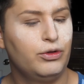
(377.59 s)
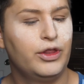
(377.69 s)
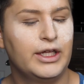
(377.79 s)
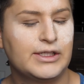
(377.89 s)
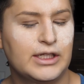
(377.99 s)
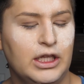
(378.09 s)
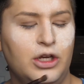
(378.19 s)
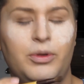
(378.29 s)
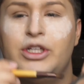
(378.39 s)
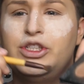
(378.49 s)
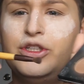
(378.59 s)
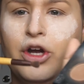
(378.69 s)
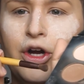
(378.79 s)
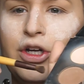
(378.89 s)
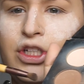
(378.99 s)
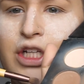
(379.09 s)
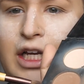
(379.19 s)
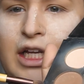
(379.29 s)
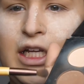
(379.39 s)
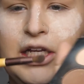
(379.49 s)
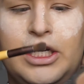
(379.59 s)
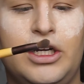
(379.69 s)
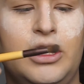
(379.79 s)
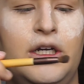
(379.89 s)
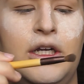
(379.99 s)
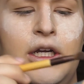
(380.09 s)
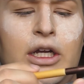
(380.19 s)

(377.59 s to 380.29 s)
this little bit darker shade here.